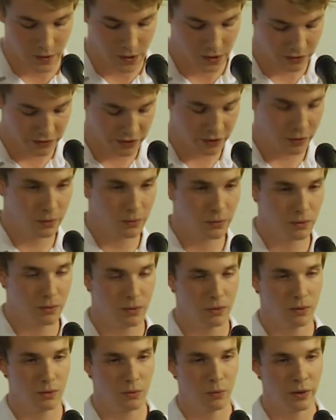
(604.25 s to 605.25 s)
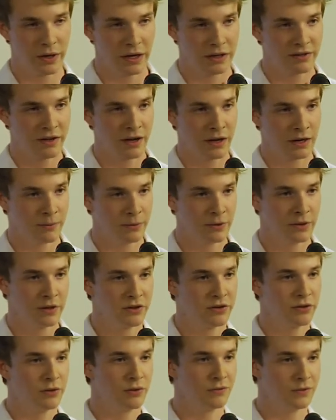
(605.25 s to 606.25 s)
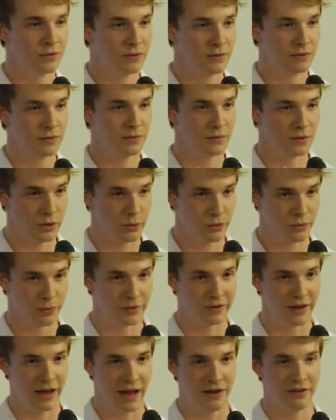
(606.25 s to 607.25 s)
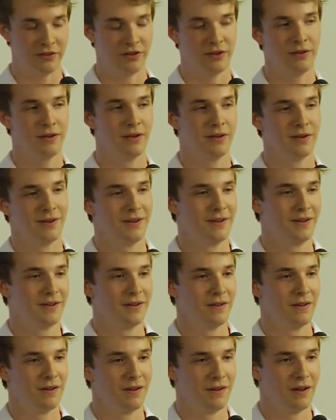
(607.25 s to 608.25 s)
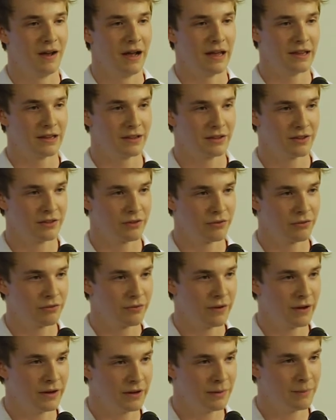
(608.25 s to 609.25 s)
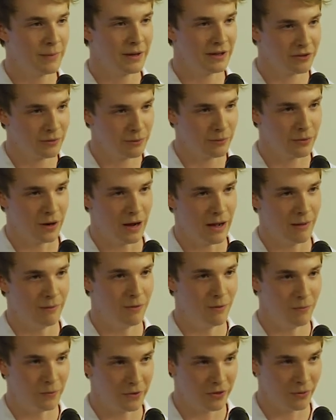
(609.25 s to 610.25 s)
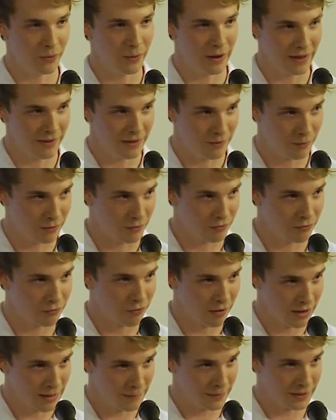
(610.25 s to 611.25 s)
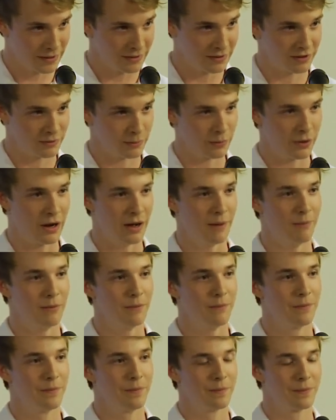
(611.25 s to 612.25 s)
So when I talk about the issue of youth retention, I think there's a fundamental problem with the way that we're framing this problem